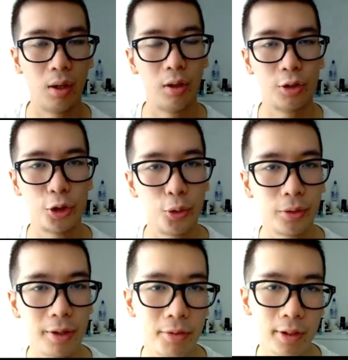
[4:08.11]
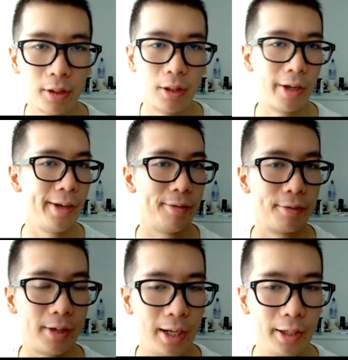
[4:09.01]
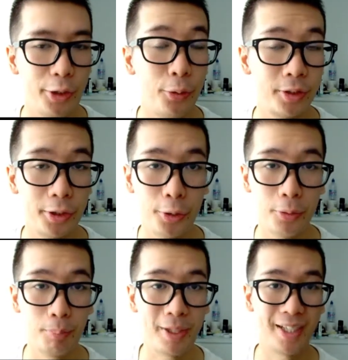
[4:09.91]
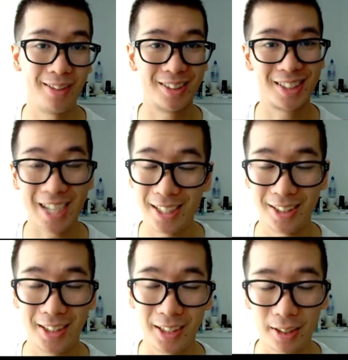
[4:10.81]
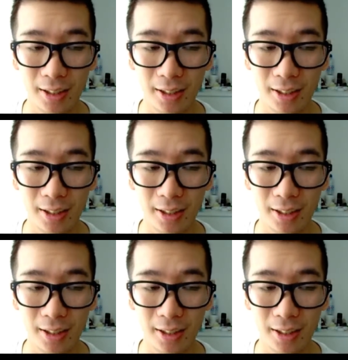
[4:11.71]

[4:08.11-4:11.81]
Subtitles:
So, given that life and you as a human being are static,